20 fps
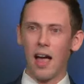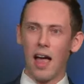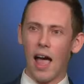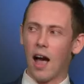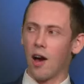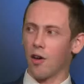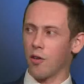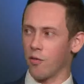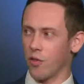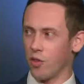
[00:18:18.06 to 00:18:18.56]

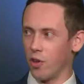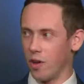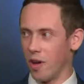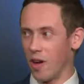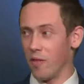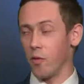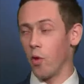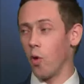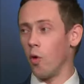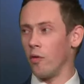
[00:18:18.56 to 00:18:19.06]

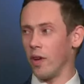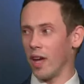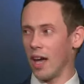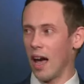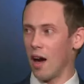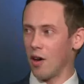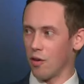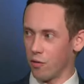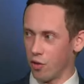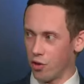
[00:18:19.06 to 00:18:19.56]
evolving
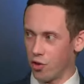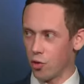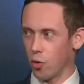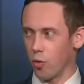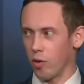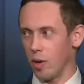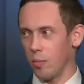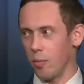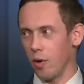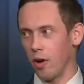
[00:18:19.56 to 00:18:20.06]
out of the
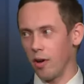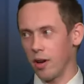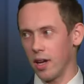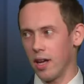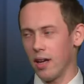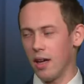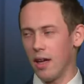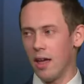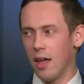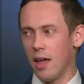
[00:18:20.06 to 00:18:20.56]
Tory
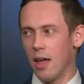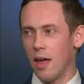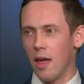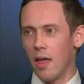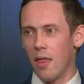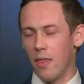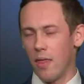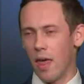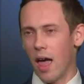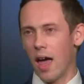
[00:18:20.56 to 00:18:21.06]
Party,
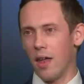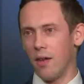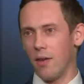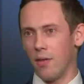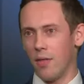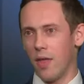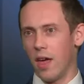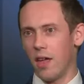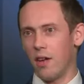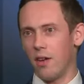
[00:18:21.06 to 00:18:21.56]
and
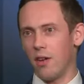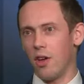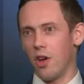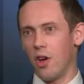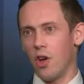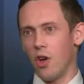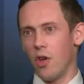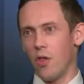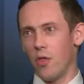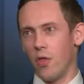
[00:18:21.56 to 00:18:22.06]
then
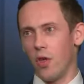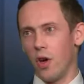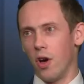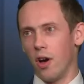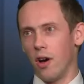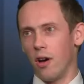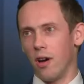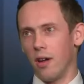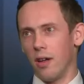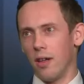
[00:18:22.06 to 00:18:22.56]

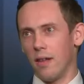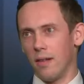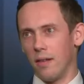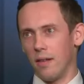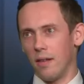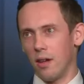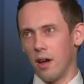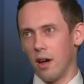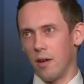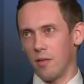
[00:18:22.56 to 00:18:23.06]
the
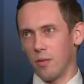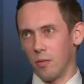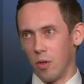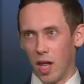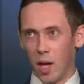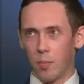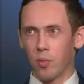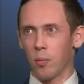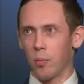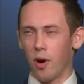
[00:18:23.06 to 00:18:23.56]

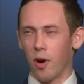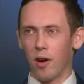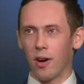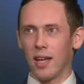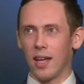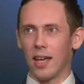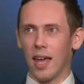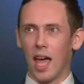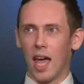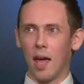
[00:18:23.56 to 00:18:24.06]
Labour
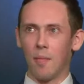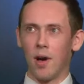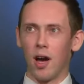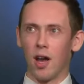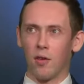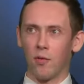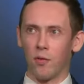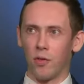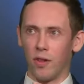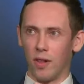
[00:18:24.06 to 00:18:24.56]
Party came
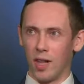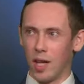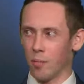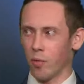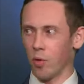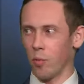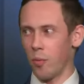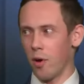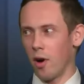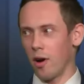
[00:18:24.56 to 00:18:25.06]
out of the
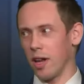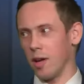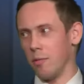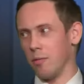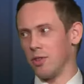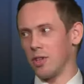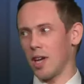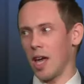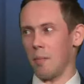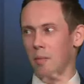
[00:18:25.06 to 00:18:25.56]
Liberal Party,
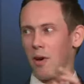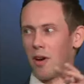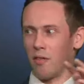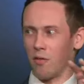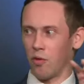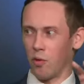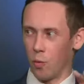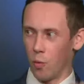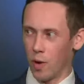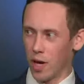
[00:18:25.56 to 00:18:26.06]
which came out
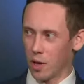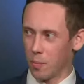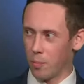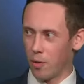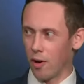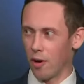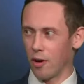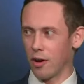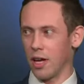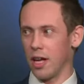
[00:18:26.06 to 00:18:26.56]
of the Whig
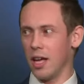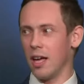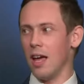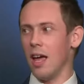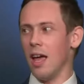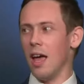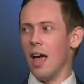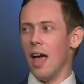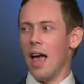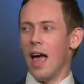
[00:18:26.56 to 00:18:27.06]
Party.
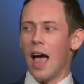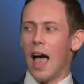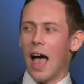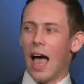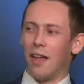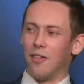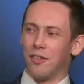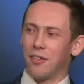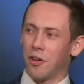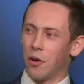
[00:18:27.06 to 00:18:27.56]

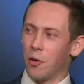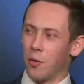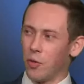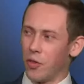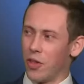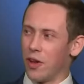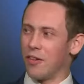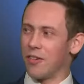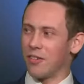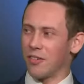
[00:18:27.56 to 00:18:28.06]
And so
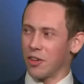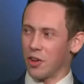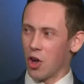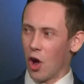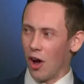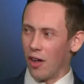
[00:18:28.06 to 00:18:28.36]
there's